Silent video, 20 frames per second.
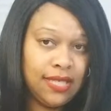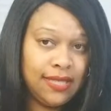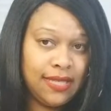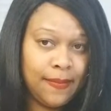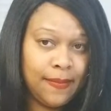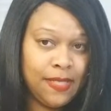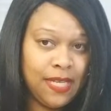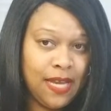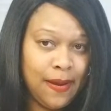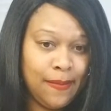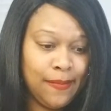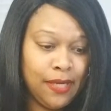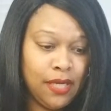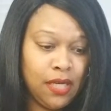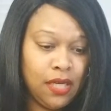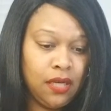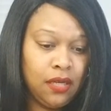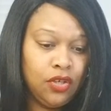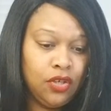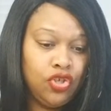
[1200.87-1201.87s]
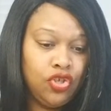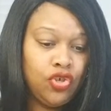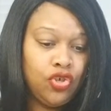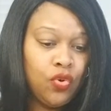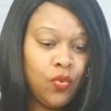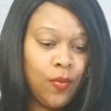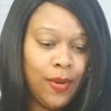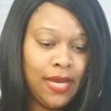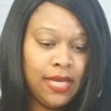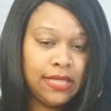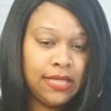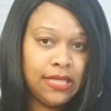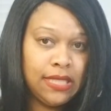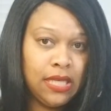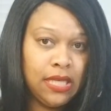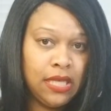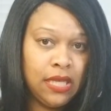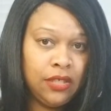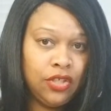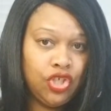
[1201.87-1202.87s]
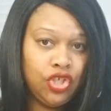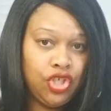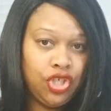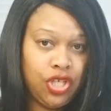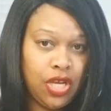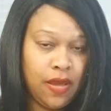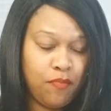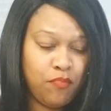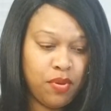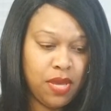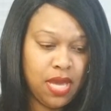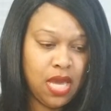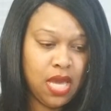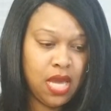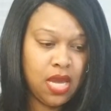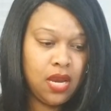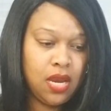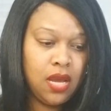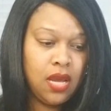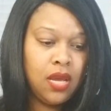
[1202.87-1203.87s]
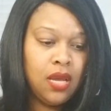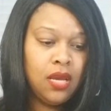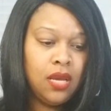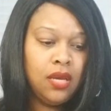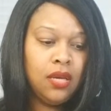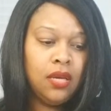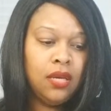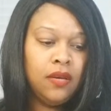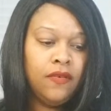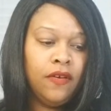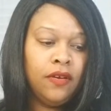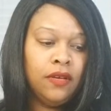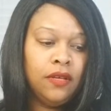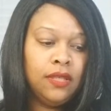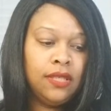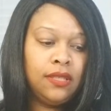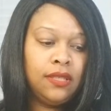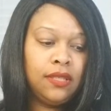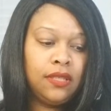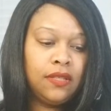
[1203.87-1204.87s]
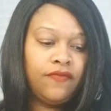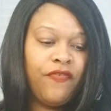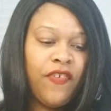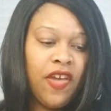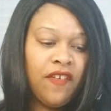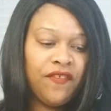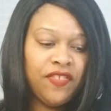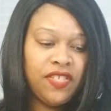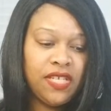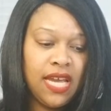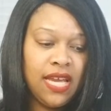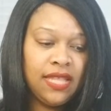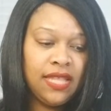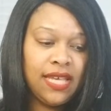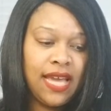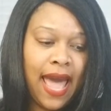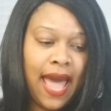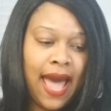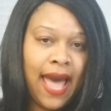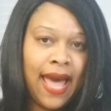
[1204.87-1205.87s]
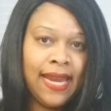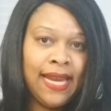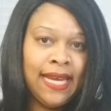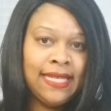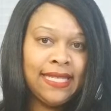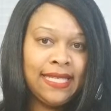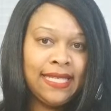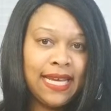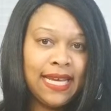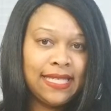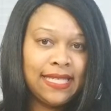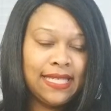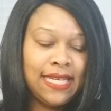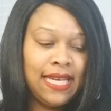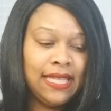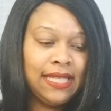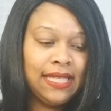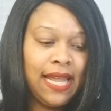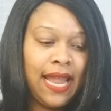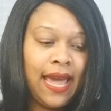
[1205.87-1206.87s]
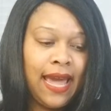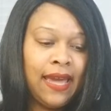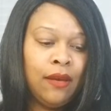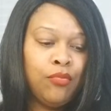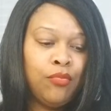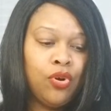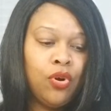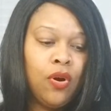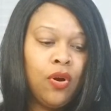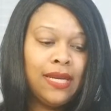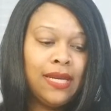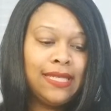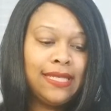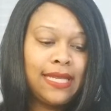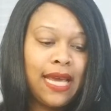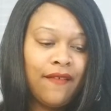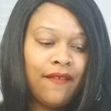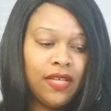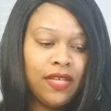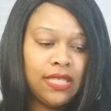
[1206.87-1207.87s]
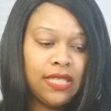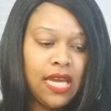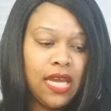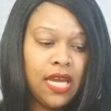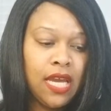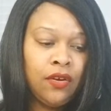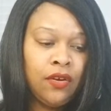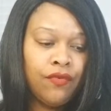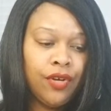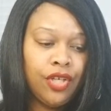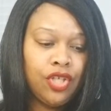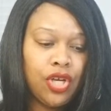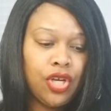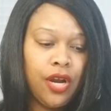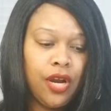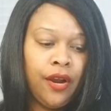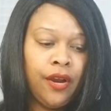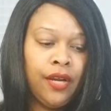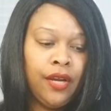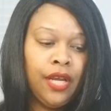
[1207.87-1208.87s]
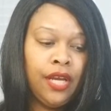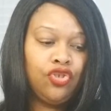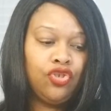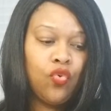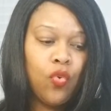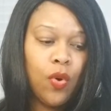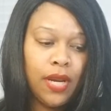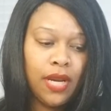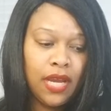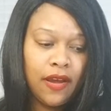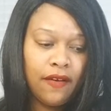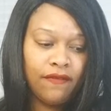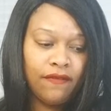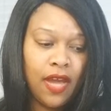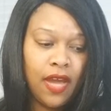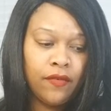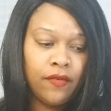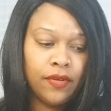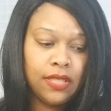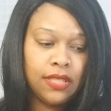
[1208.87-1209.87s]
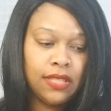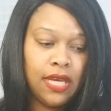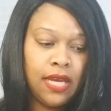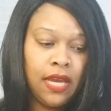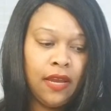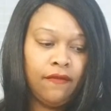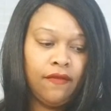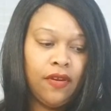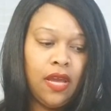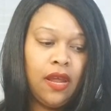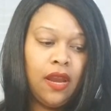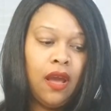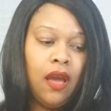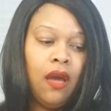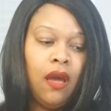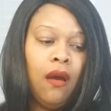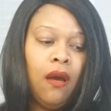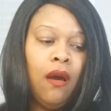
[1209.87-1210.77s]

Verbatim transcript: of September, two weeks to ship it. 15th guided, 16th label, 17 returned it, 20th they received it,